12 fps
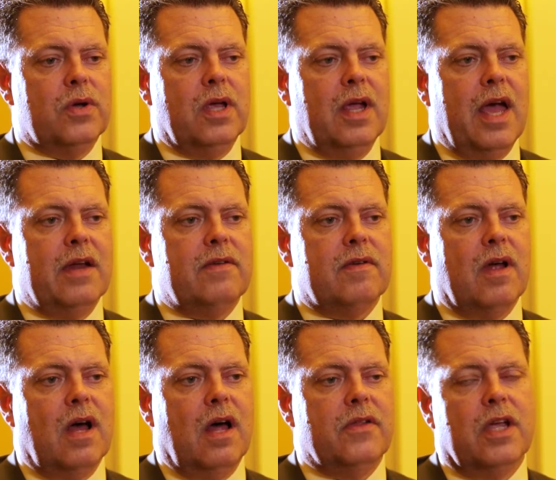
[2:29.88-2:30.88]
looking at
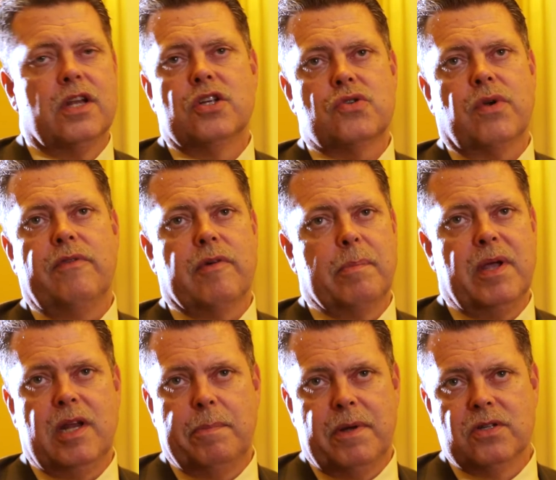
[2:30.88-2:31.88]
the industry for
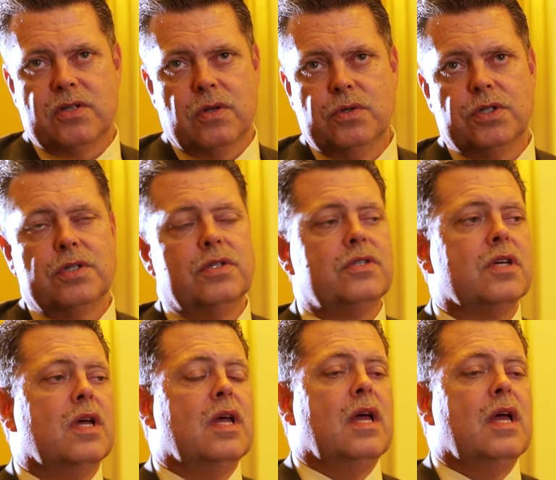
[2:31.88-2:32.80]
P2P solutions,